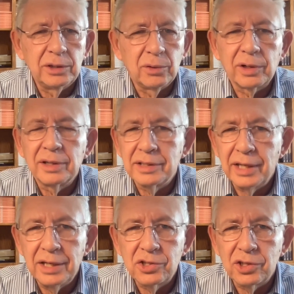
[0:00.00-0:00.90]
the
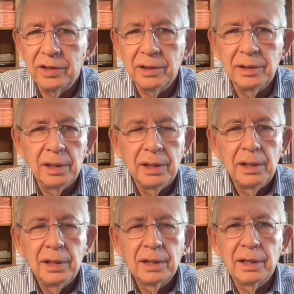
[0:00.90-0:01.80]
organization,
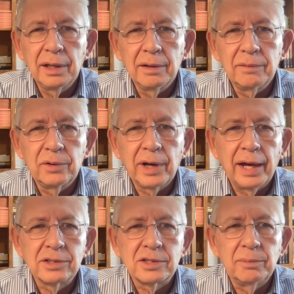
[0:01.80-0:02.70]
there
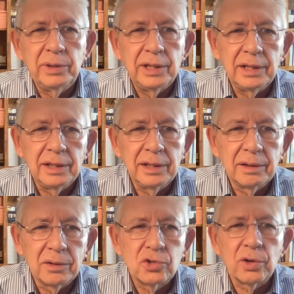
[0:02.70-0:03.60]
has to be
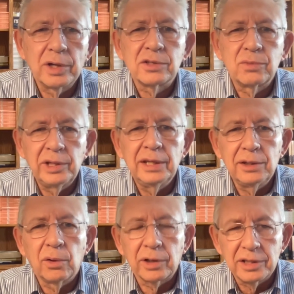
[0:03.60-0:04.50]
trust within
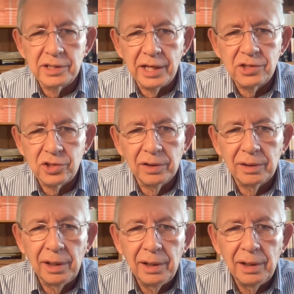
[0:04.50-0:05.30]
the organization.